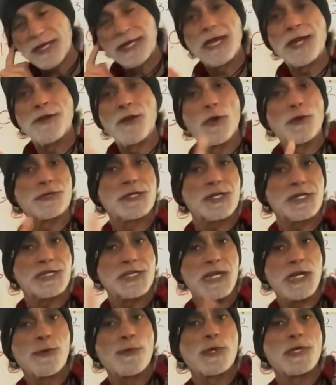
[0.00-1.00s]
cannot
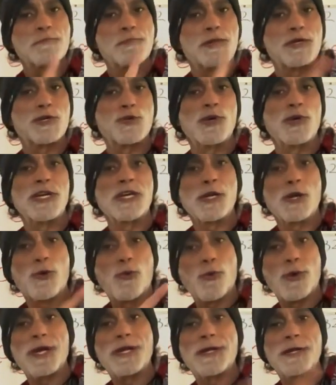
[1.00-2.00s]
distinguish between
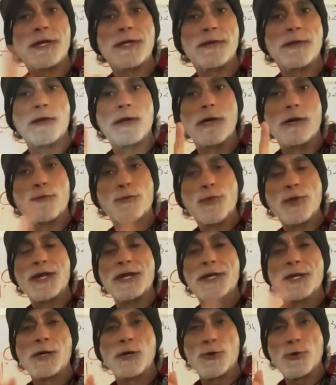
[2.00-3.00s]
red
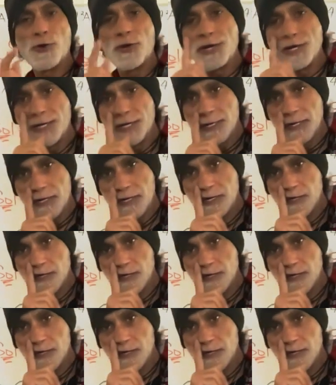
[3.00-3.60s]
and green.